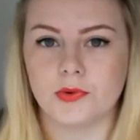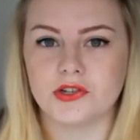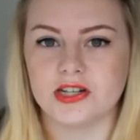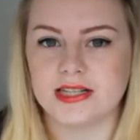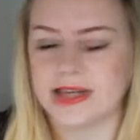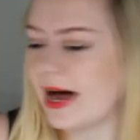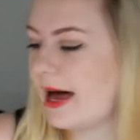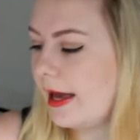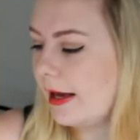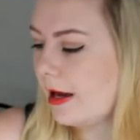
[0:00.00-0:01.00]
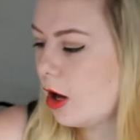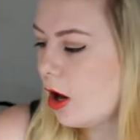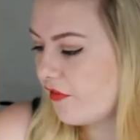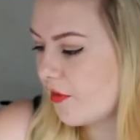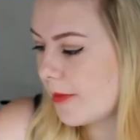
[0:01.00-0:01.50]
which is a
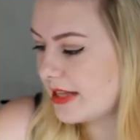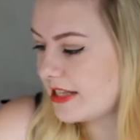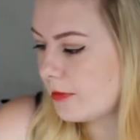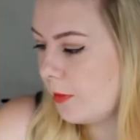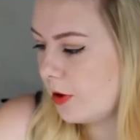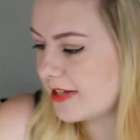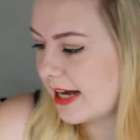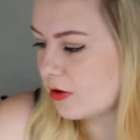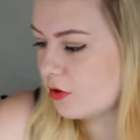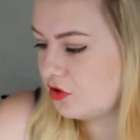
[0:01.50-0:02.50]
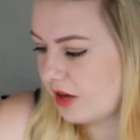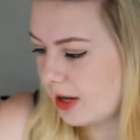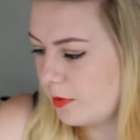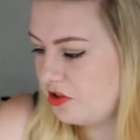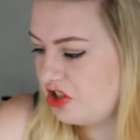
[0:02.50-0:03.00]
fermented botanical
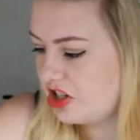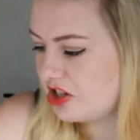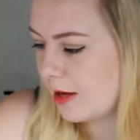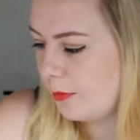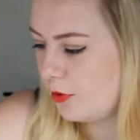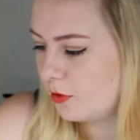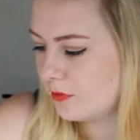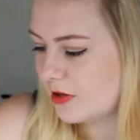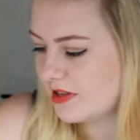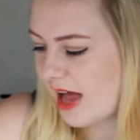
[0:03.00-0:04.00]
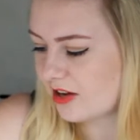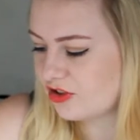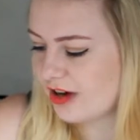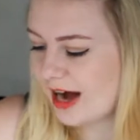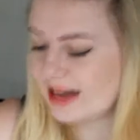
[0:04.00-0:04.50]
drink with ginger and pure rose
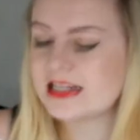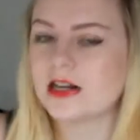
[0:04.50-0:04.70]
extract.